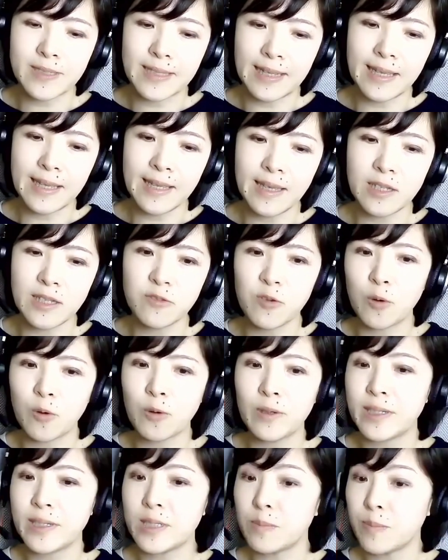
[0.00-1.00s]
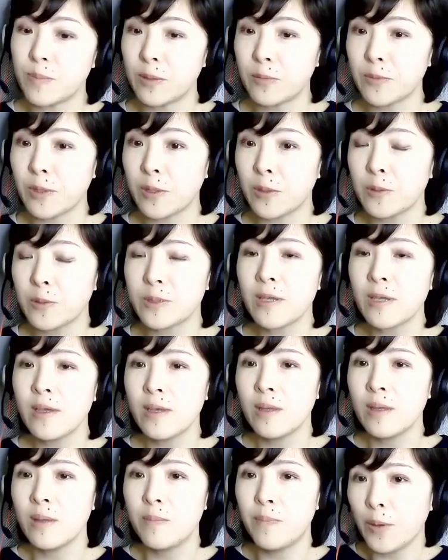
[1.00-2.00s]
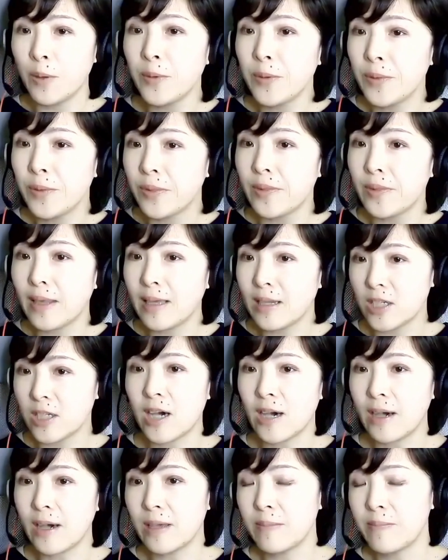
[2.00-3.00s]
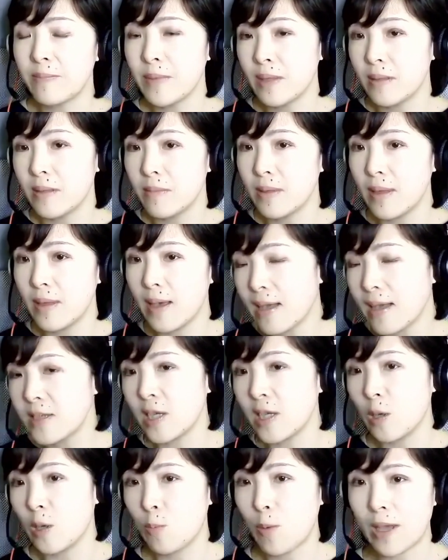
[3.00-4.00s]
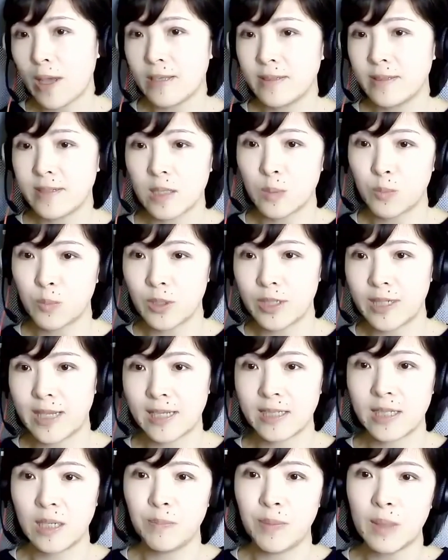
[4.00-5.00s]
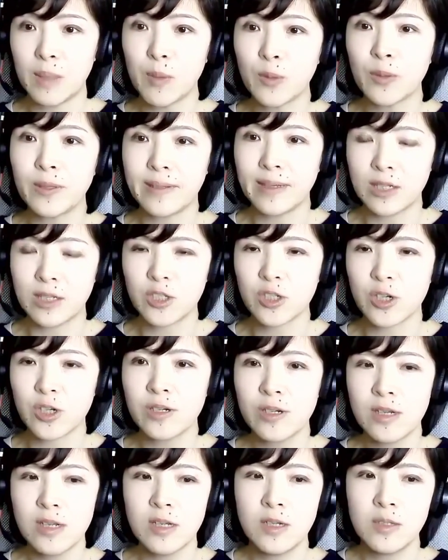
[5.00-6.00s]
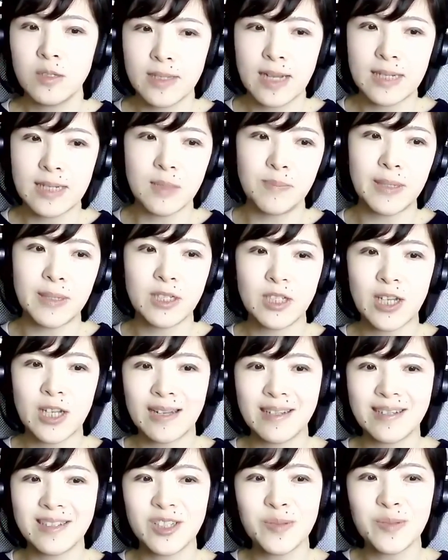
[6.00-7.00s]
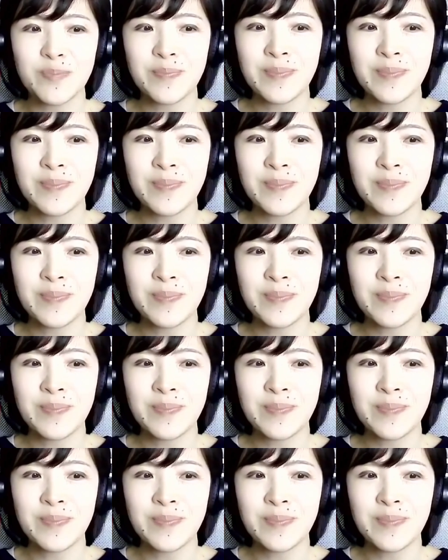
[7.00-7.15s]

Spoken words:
need for all these minerals, both in time and in ways that's protecting people and nature? So that's a big challenge.